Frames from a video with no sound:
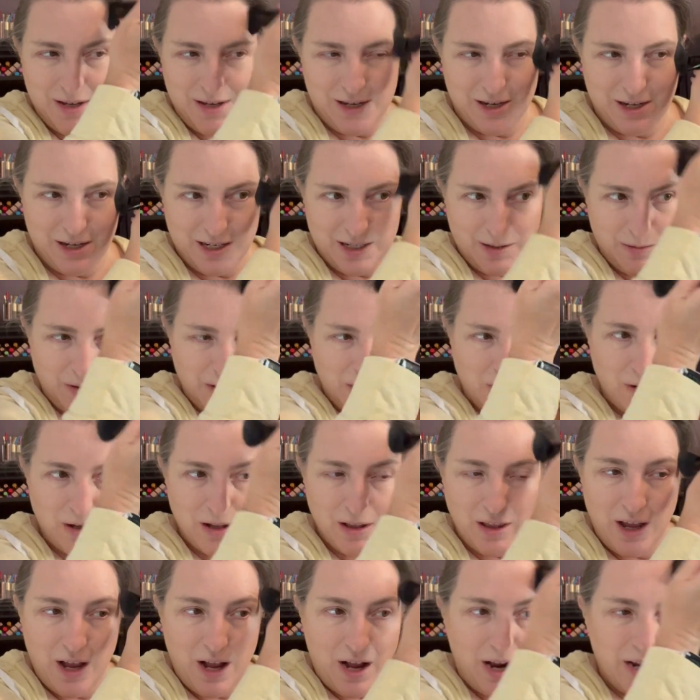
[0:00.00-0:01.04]
It's been a while.
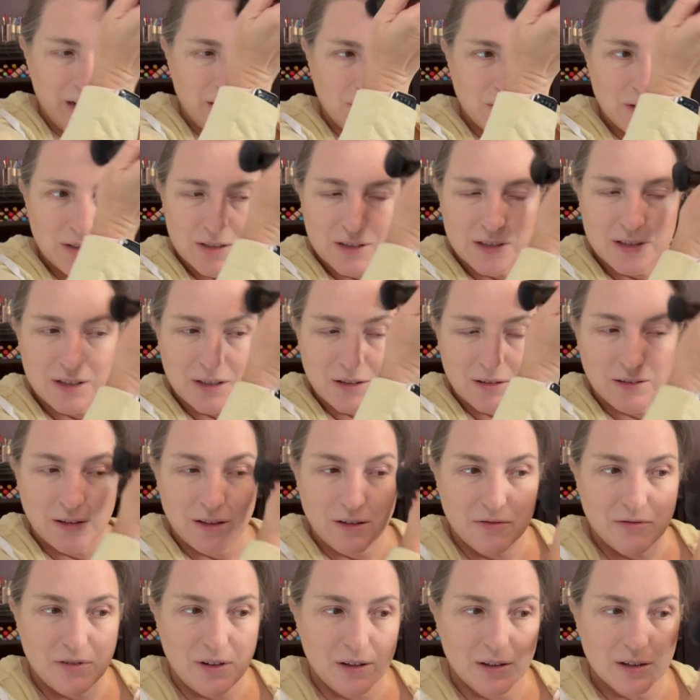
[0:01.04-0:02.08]
I don't necessarily
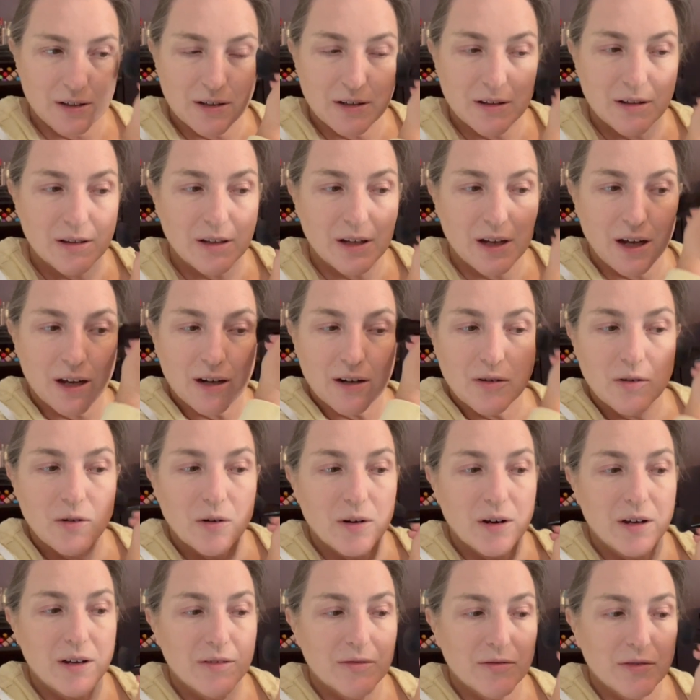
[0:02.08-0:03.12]
fall into the
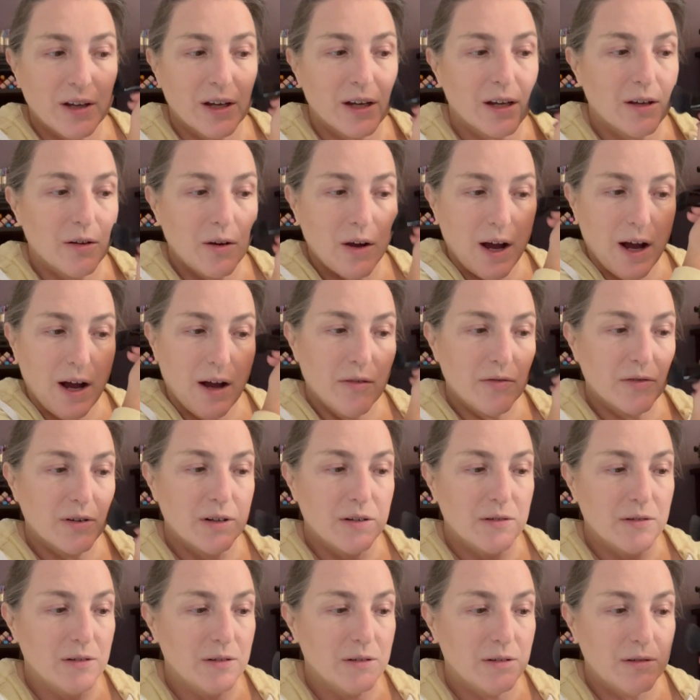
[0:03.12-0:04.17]
category of like you have to
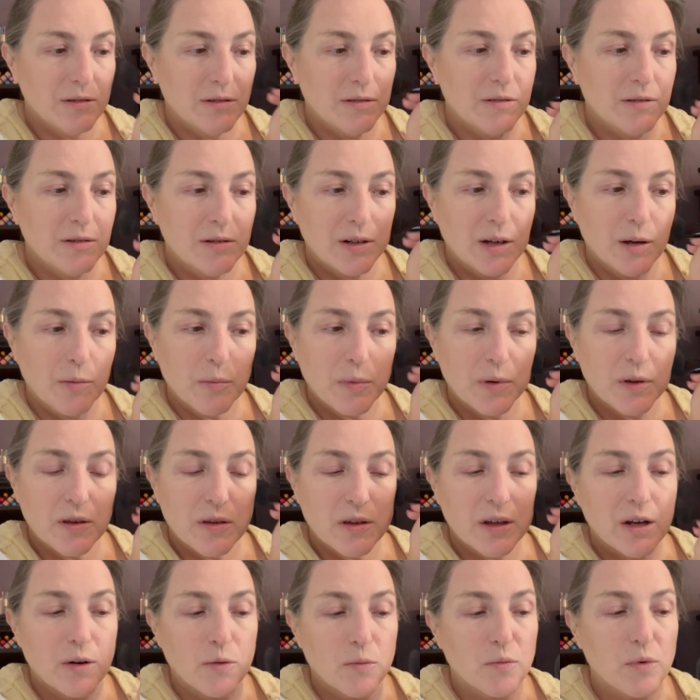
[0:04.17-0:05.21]
dump a
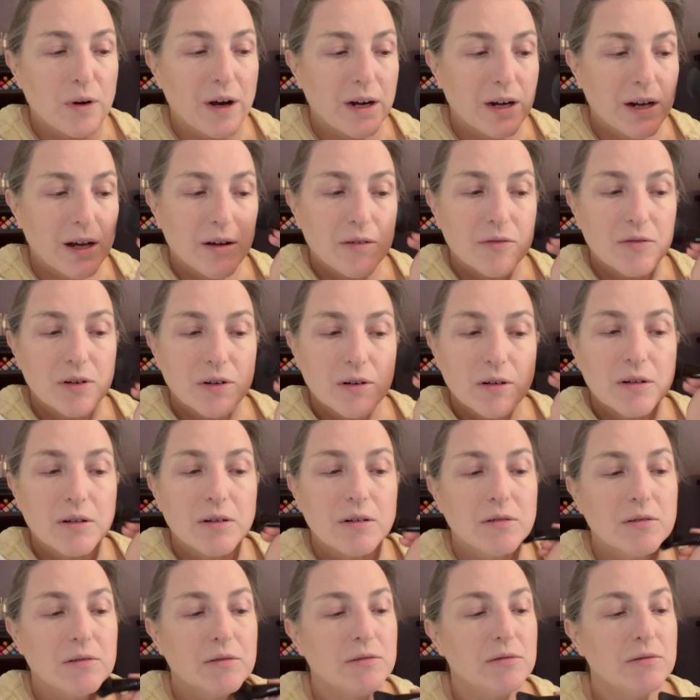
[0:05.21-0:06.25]
thing right after,
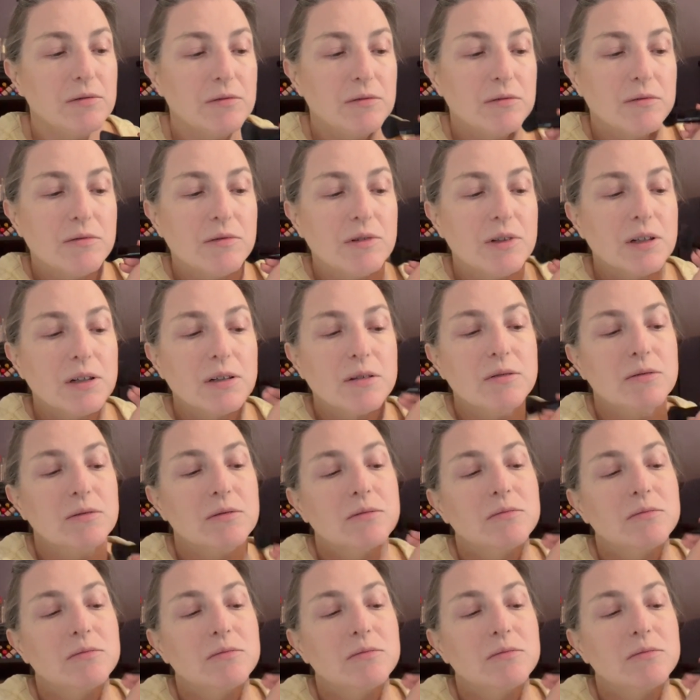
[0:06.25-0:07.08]
you know,